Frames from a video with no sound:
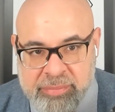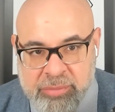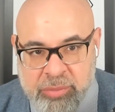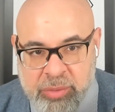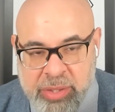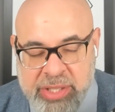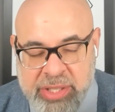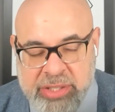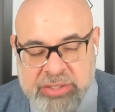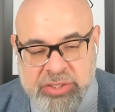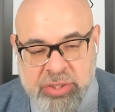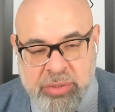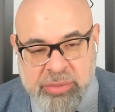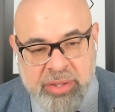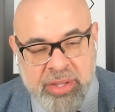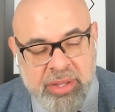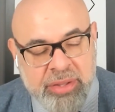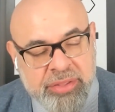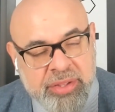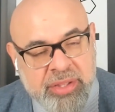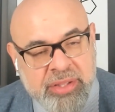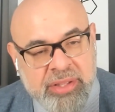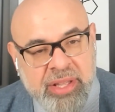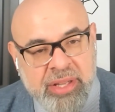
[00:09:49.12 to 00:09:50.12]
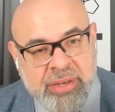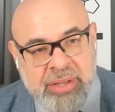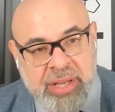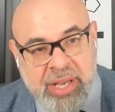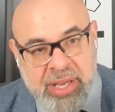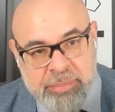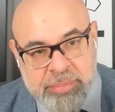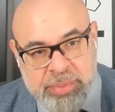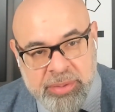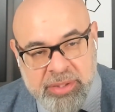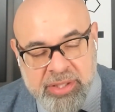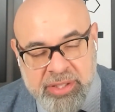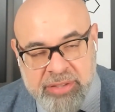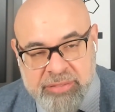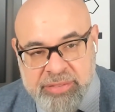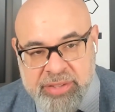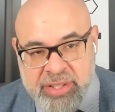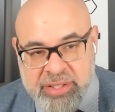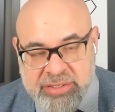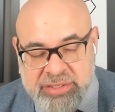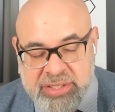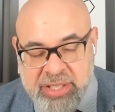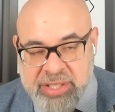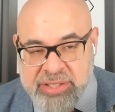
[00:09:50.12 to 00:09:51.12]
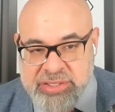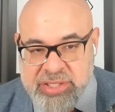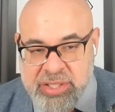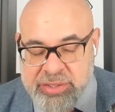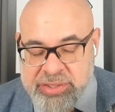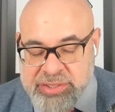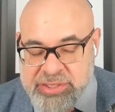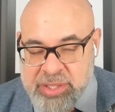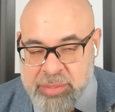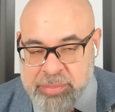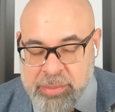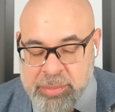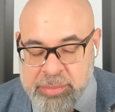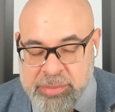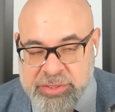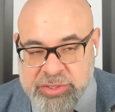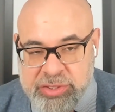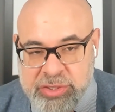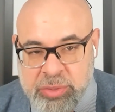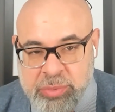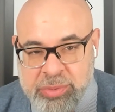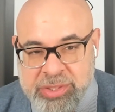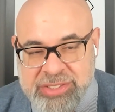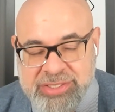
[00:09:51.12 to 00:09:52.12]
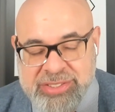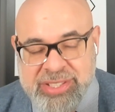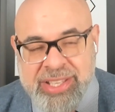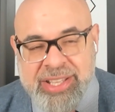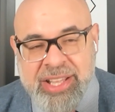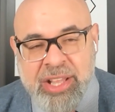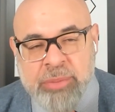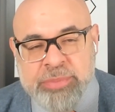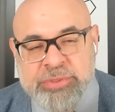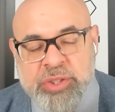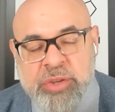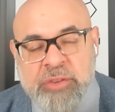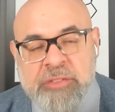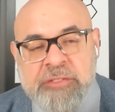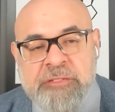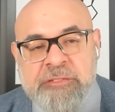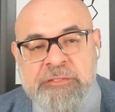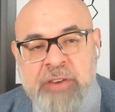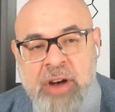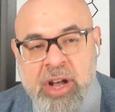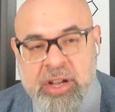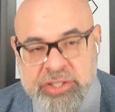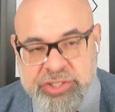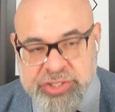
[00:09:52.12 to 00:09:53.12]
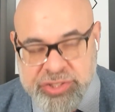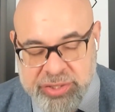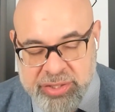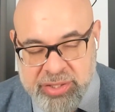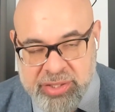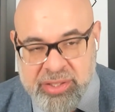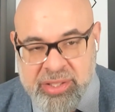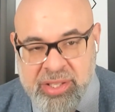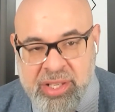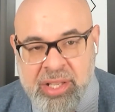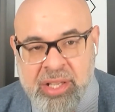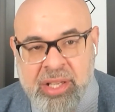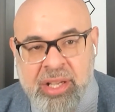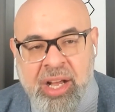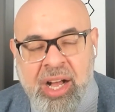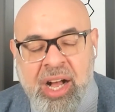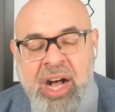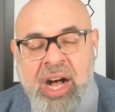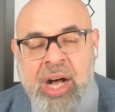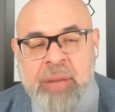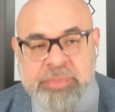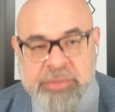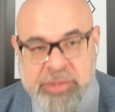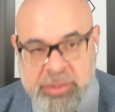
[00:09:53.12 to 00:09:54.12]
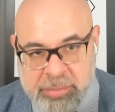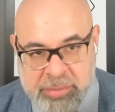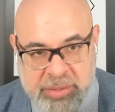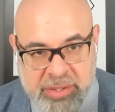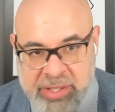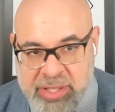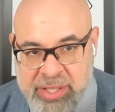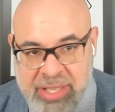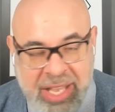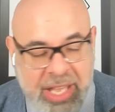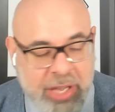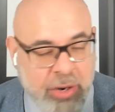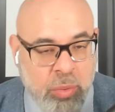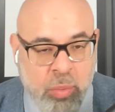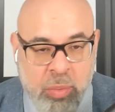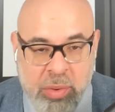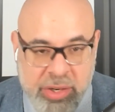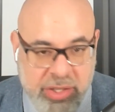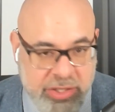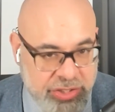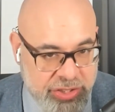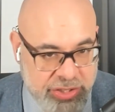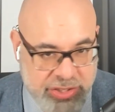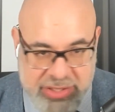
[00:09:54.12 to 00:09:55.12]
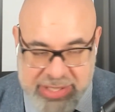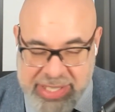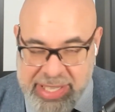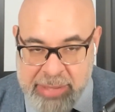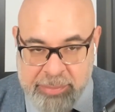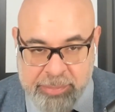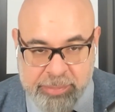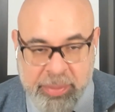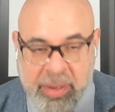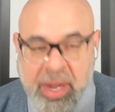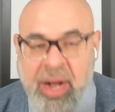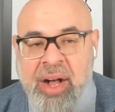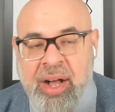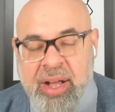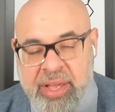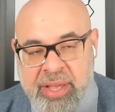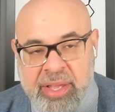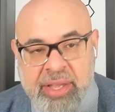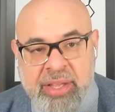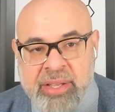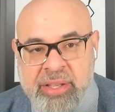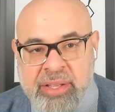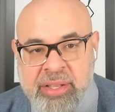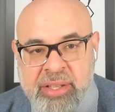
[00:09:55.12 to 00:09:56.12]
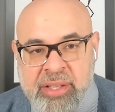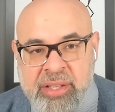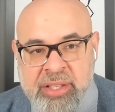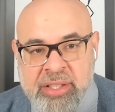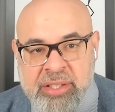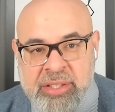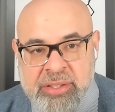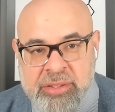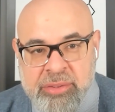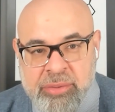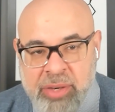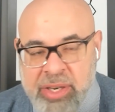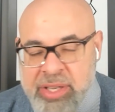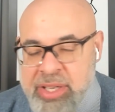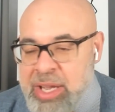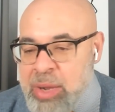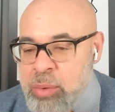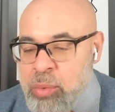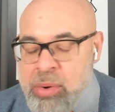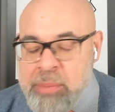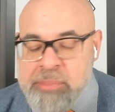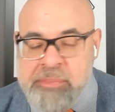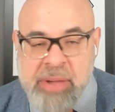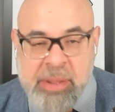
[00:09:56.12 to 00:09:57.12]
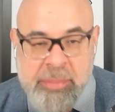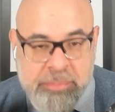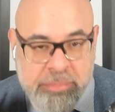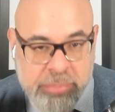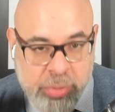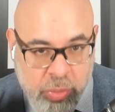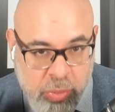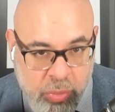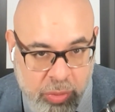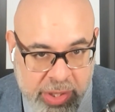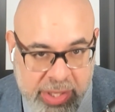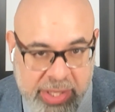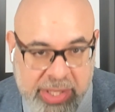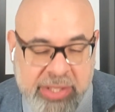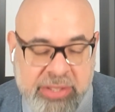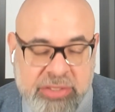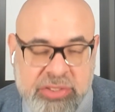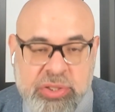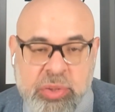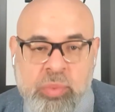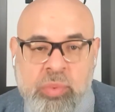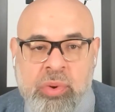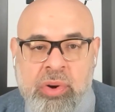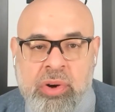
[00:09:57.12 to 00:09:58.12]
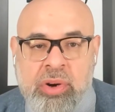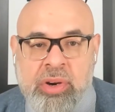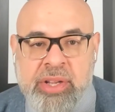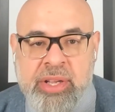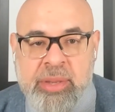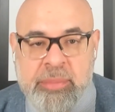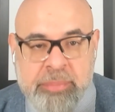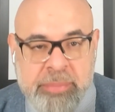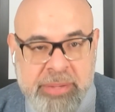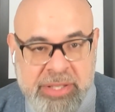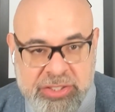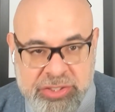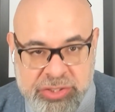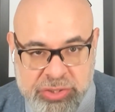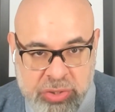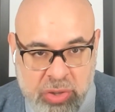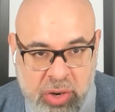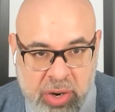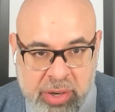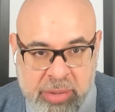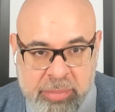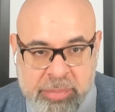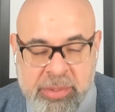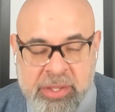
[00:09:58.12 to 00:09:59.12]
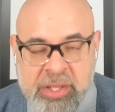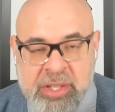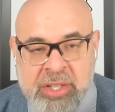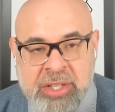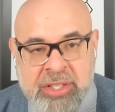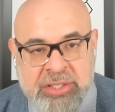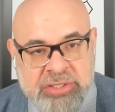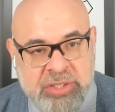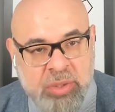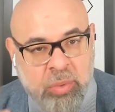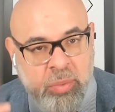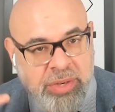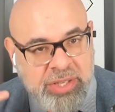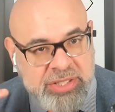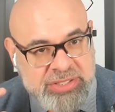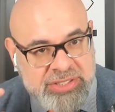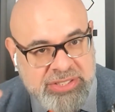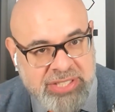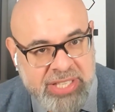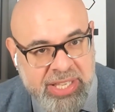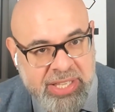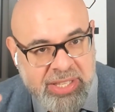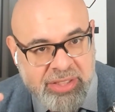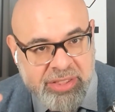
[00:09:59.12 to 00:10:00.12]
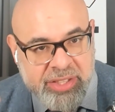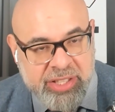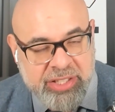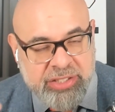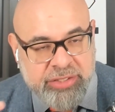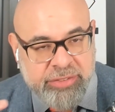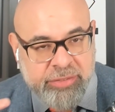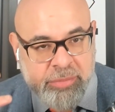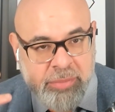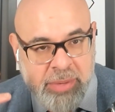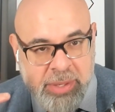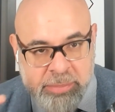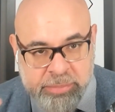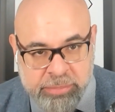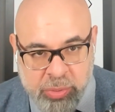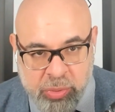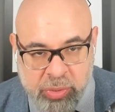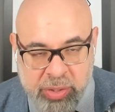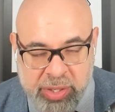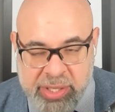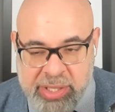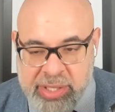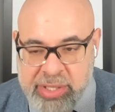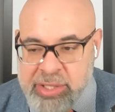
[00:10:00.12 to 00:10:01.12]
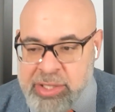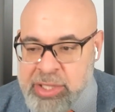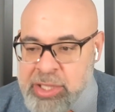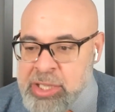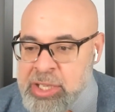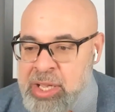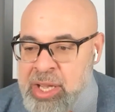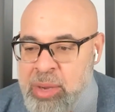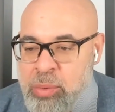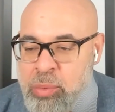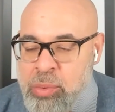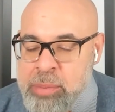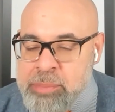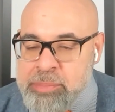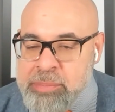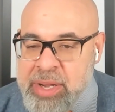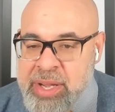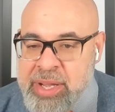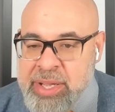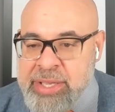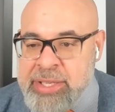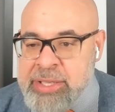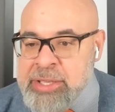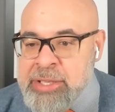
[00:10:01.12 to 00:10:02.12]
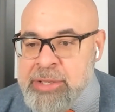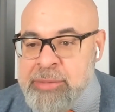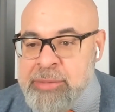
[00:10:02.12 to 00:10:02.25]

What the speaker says: right? So the other thing that I believe that dietary supplements do is it helps you function optimally. I don't want to just get by. right? I want my brain to work and be sharp. So I want to take things from my brain. I want my